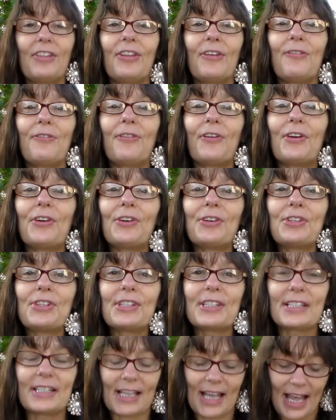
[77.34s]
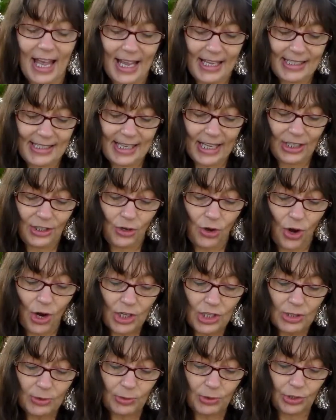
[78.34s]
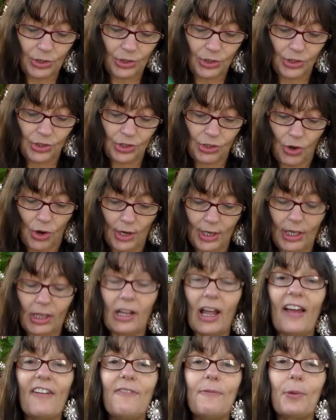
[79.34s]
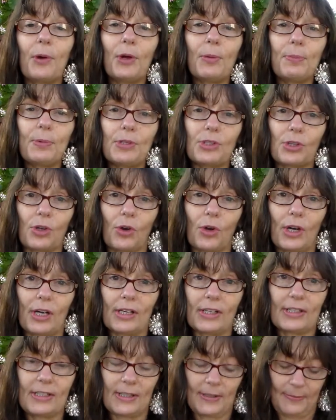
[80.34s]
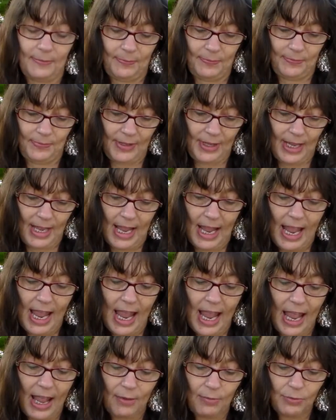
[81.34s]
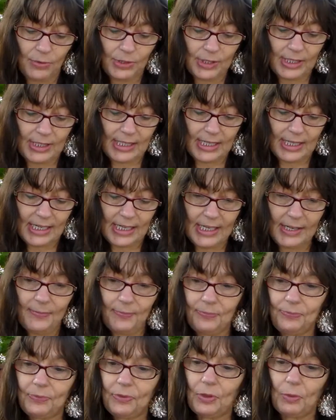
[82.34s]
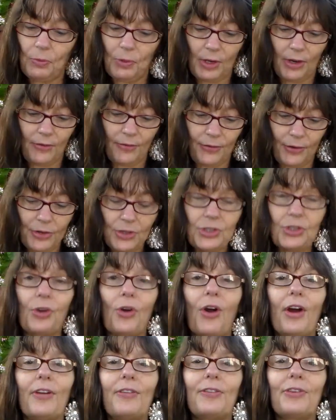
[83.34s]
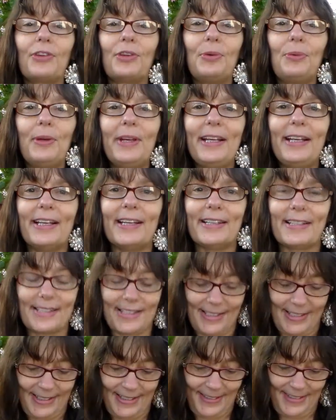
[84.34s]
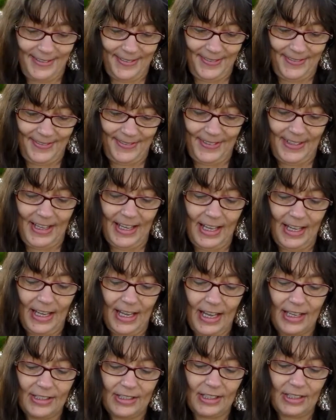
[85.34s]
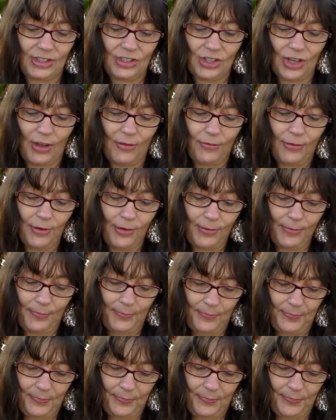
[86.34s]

the first uh, set of cards I'm going to use are the life purpose cards and we'll see what our first card for the week is. There's a shuffle.